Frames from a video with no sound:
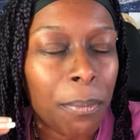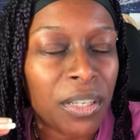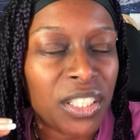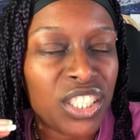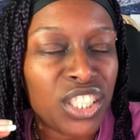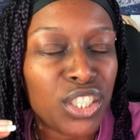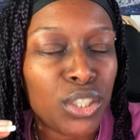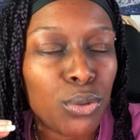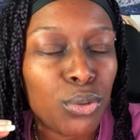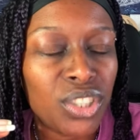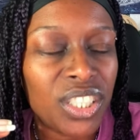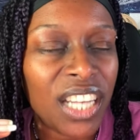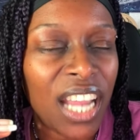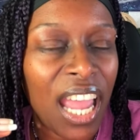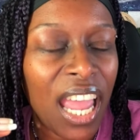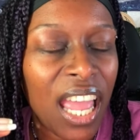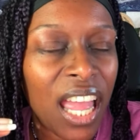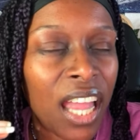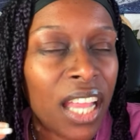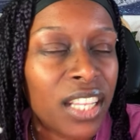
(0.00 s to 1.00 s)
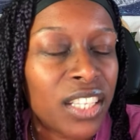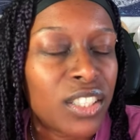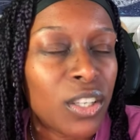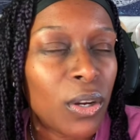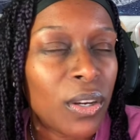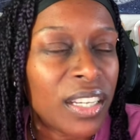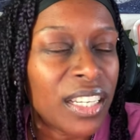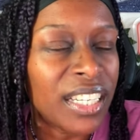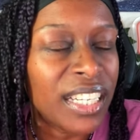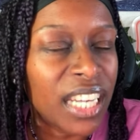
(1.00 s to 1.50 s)
But she knew she had
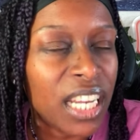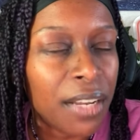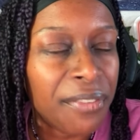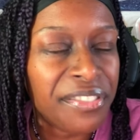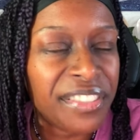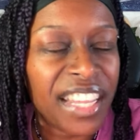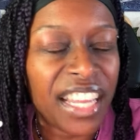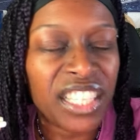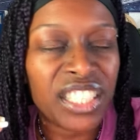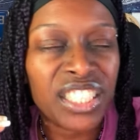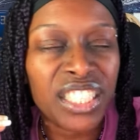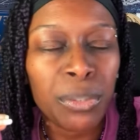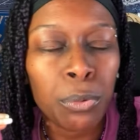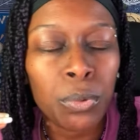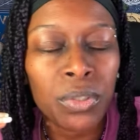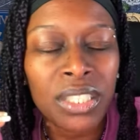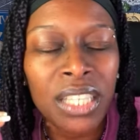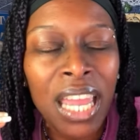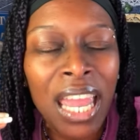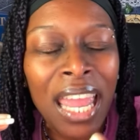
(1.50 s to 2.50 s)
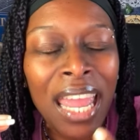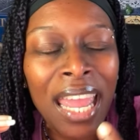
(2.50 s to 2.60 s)
certain gifts that she was